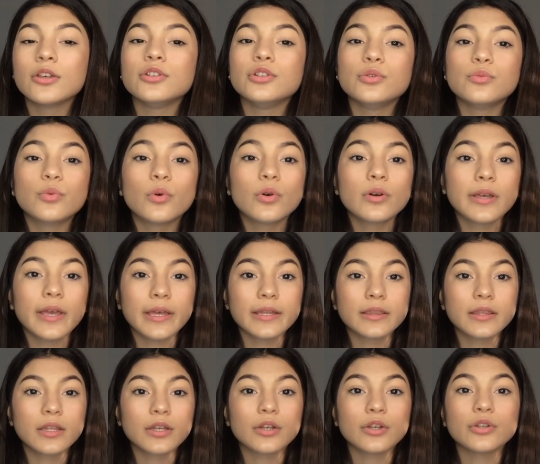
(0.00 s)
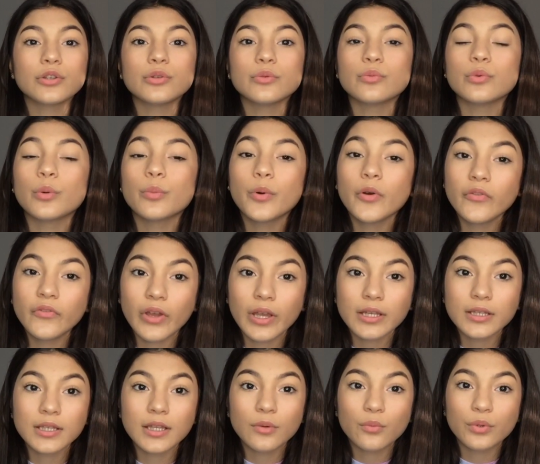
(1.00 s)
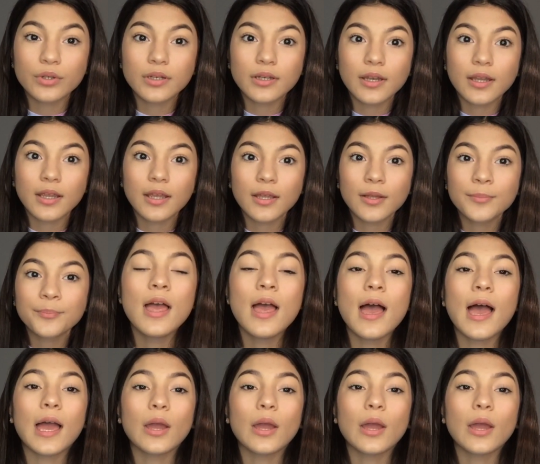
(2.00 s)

You will get there. You will perfect it one day.